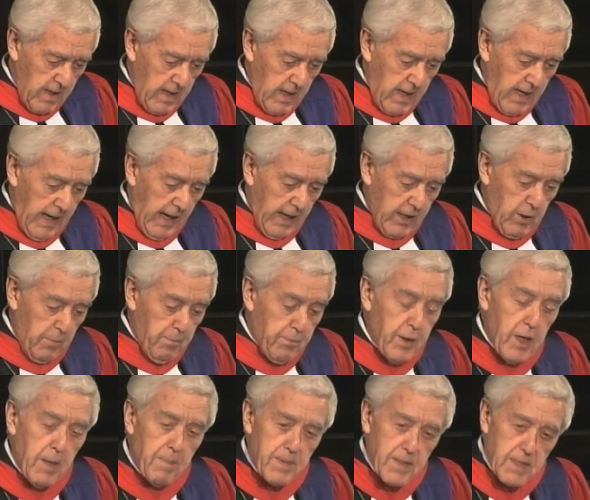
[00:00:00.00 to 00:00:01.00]
and to
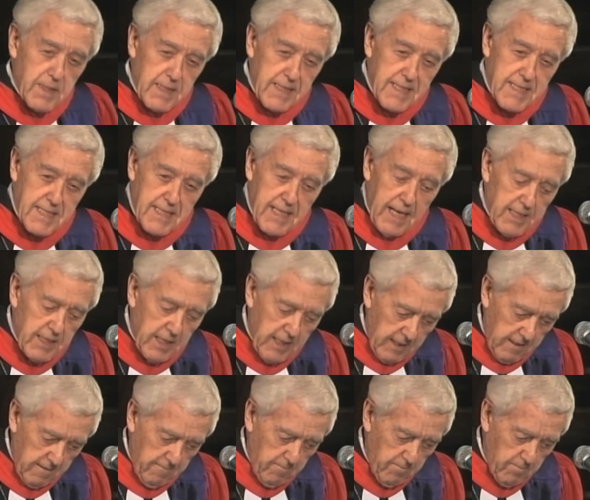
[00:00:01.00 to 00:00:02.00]
purposely study
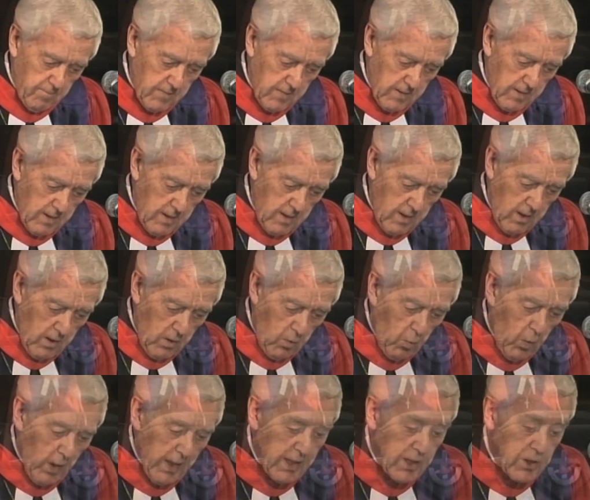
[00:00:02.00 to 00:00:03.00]

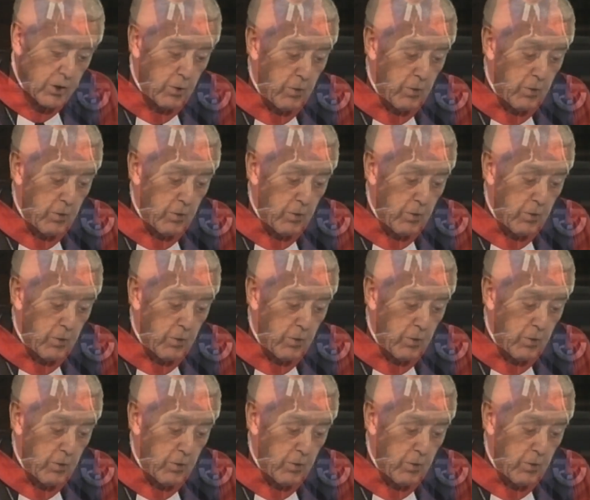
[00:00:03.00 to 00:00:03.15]
ways to